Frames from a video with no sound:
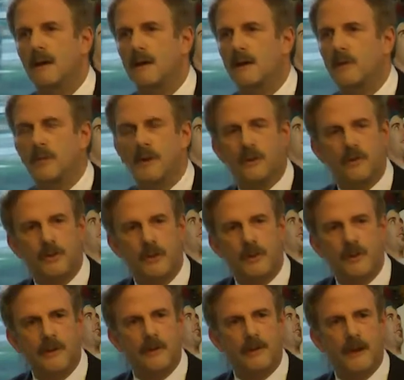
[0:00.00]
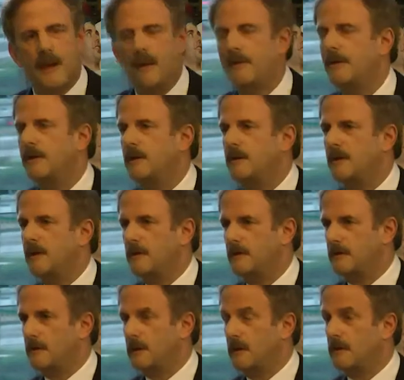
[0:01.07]
can be attributed to Anthony Di
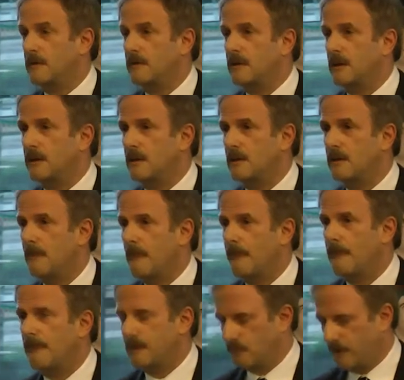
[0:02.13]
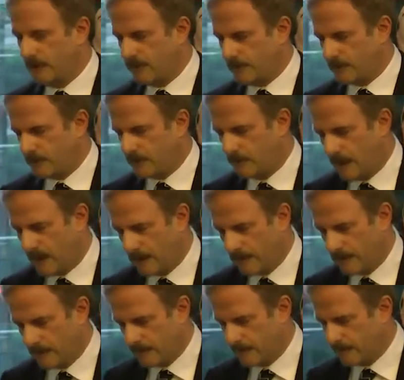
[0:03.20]
Castello, the research
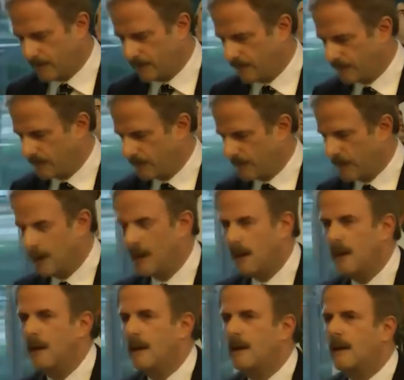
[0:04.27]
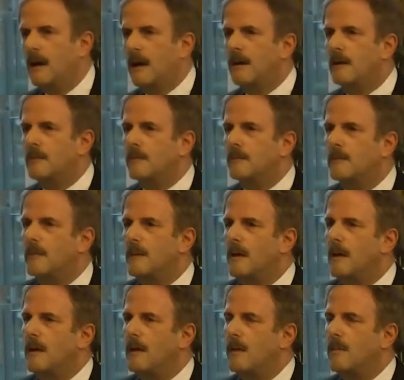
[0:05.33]
manager. Now,
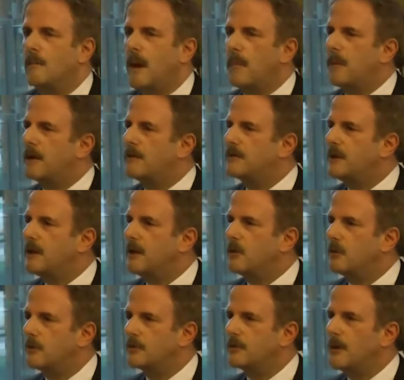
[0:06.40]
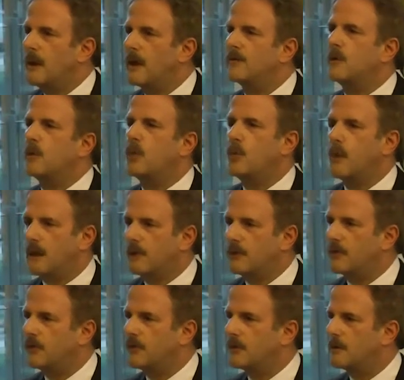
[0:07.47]
MAPrc also has a
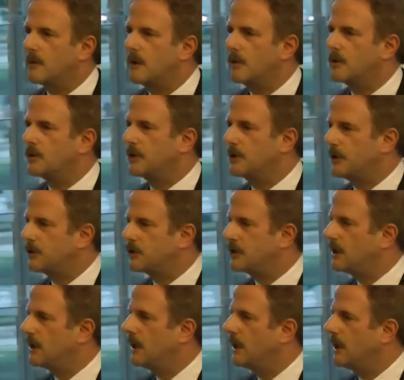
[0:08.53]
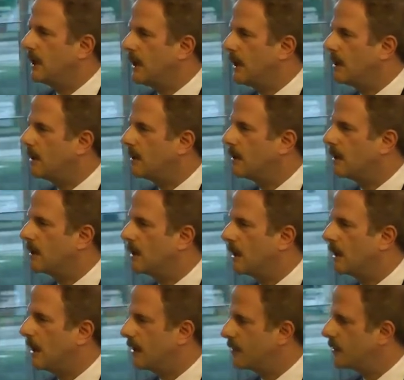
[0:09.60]
wonderful tradition in
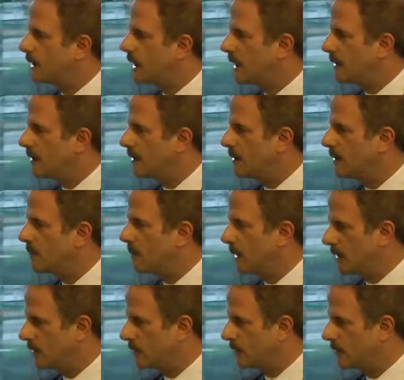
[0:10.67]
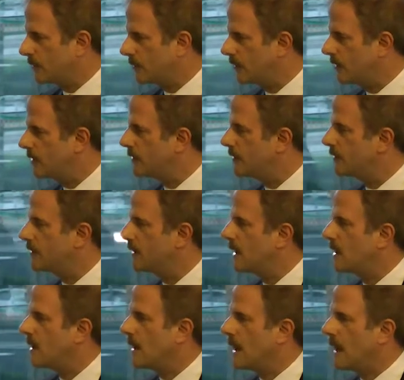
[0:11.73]
educating medical students
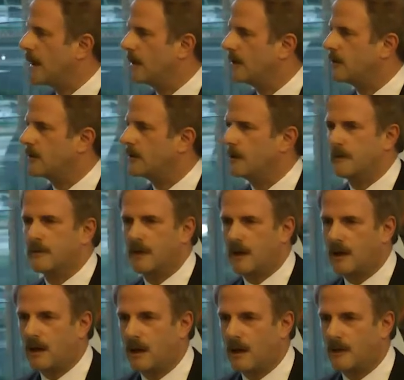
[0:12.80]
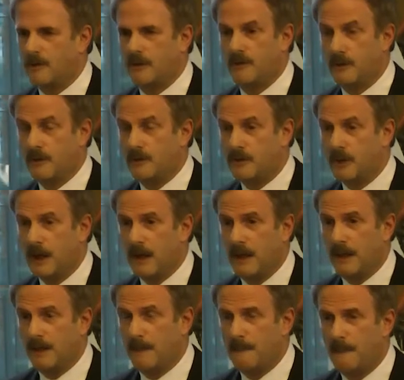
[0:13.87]
and psychiatrists in
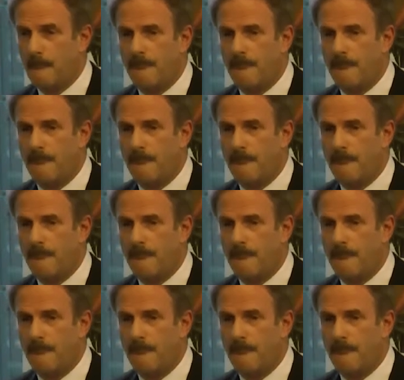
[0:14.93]
training.